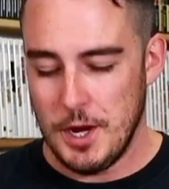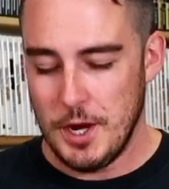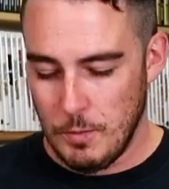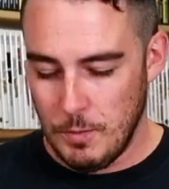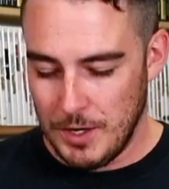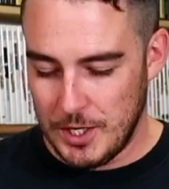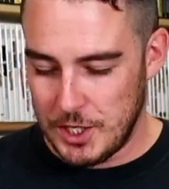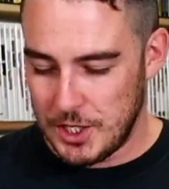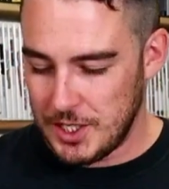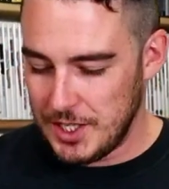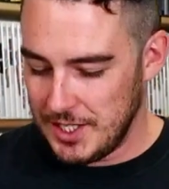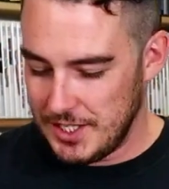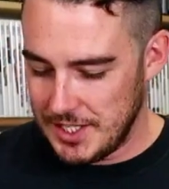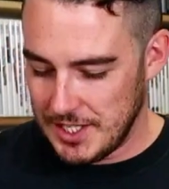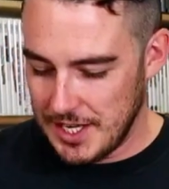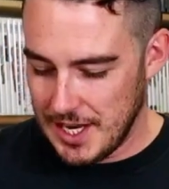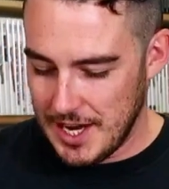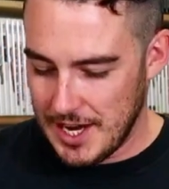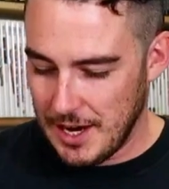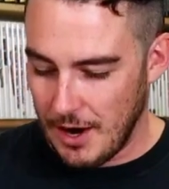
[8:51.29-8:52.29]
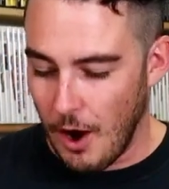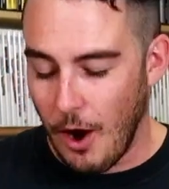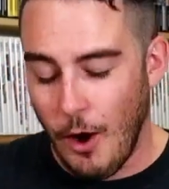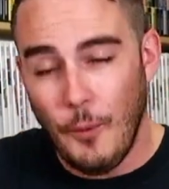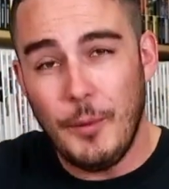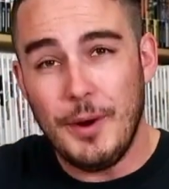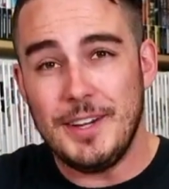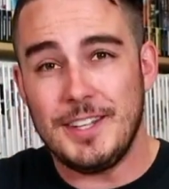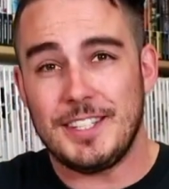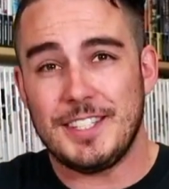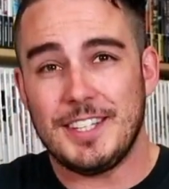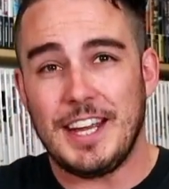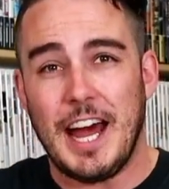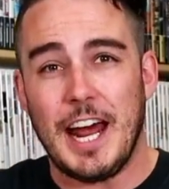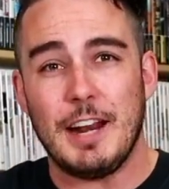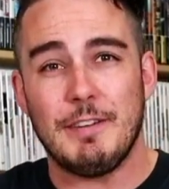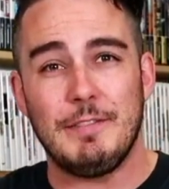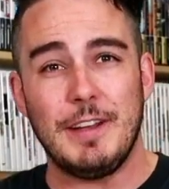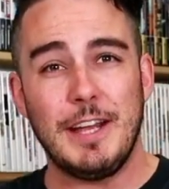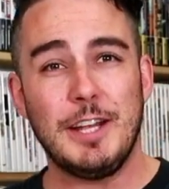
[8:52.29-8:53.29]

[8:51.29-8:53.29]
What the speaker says: which is always kind of